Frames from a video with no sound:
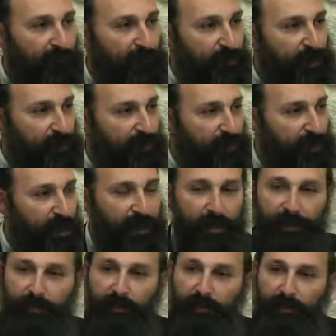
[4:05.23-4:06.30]
to
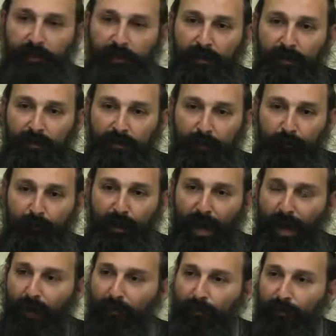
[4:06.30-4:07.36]
contain the
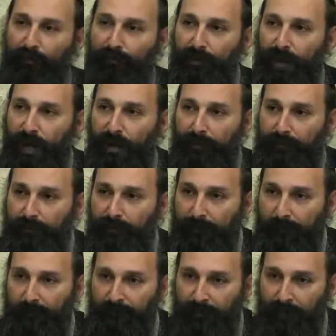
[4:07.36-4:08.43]
power of the light.